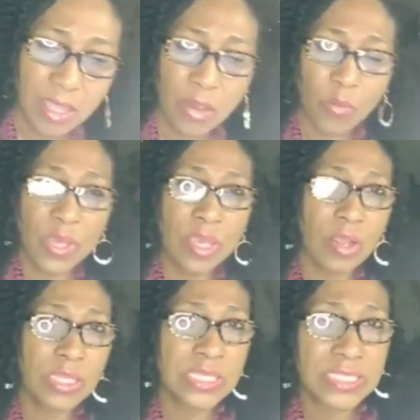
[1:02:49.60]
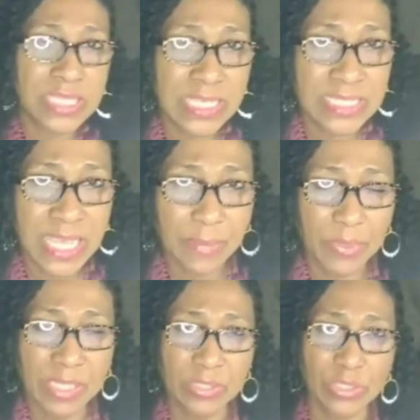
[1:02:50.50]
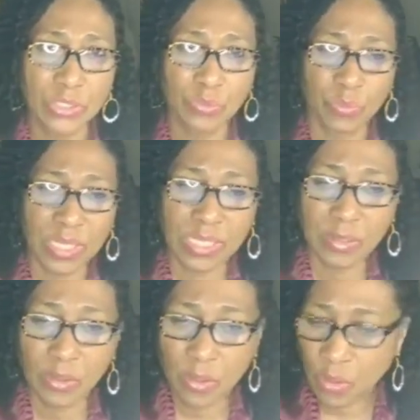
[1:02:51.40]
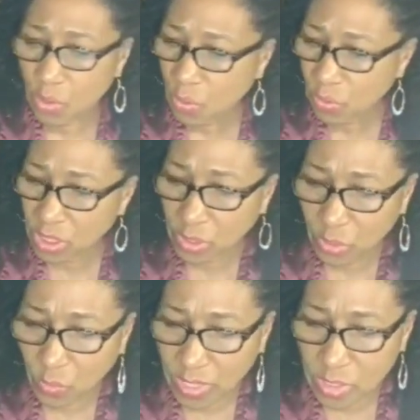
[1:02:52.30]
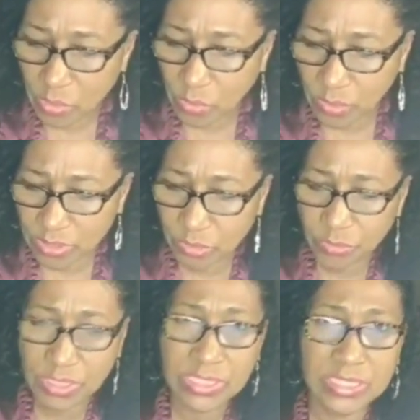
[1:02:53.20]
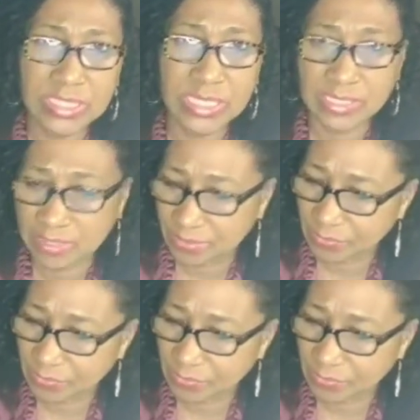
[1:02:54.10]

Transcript: why all these things happening to you? Why, you know, why are you going through these things?